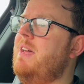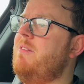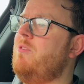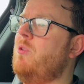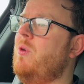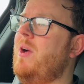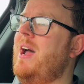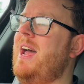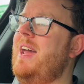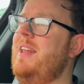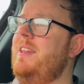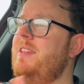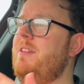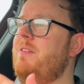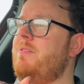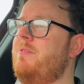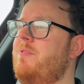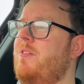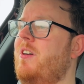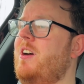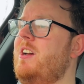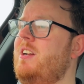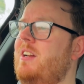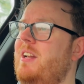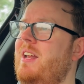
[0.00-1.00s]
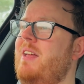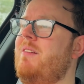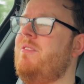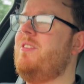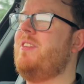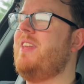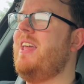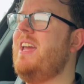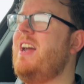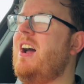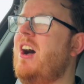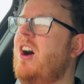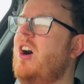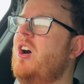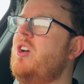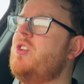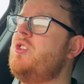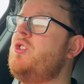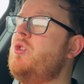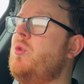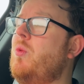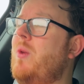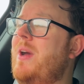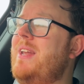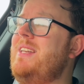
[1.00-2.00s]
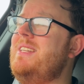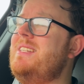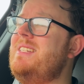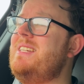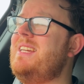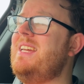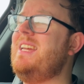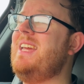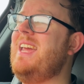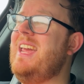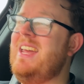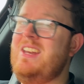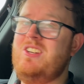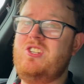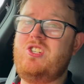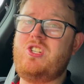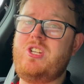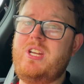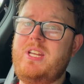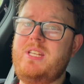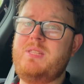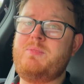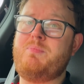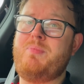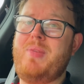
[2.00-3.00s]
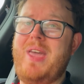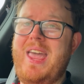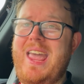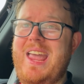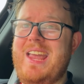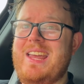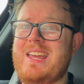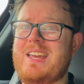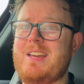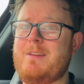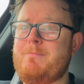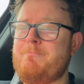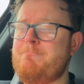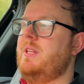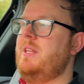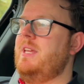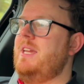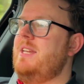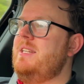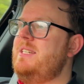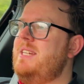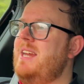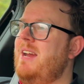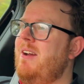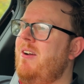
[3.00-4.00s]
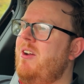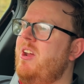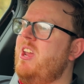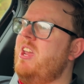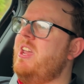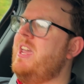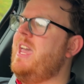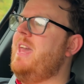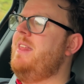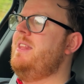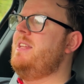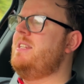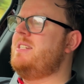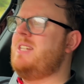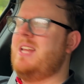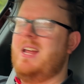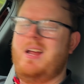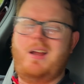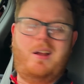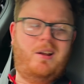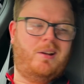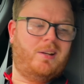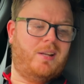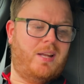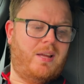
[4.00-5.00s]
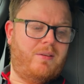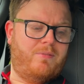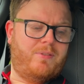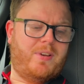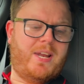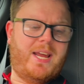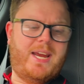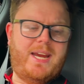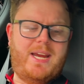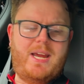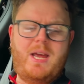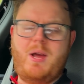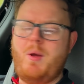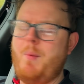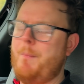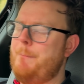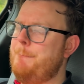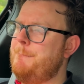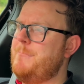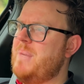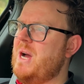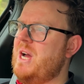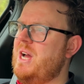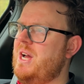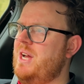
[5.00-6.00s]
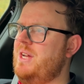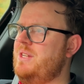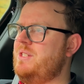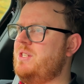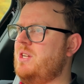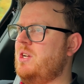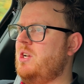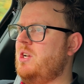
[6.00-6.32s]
level, and the final level they are 20 inches big. The interior, you get this lovely bird